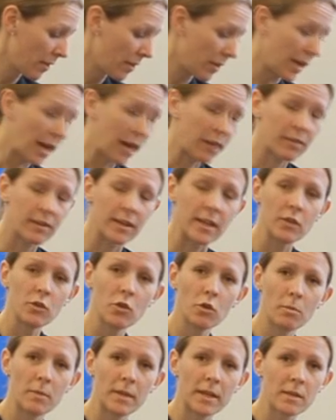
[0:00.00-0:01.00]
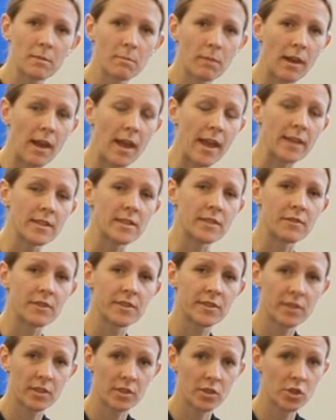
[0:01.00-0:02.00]
The athlete normally complains of a
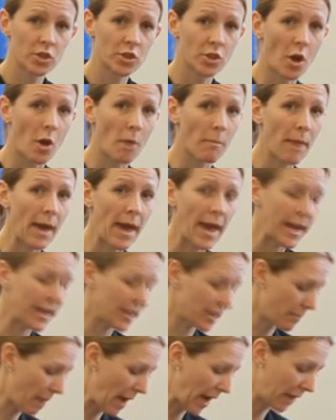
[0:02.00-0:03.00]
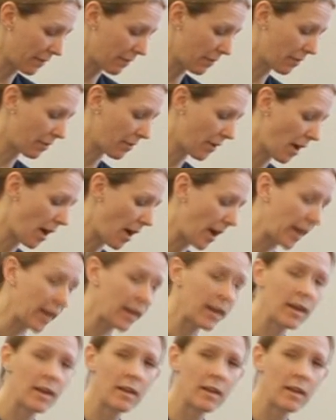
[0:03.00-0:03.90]
sudden sharp pain at the back of the thigh